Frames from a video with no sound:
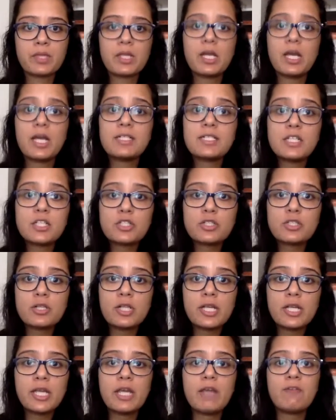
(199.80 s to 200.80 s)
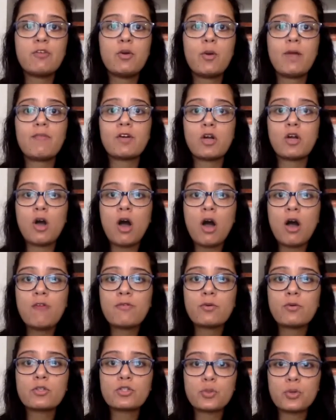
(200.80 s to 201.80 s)
Additionally, if you have a cough
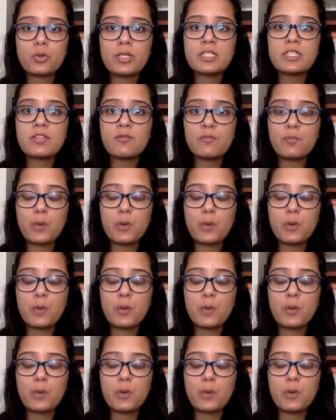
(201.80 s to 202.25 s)
or shortness of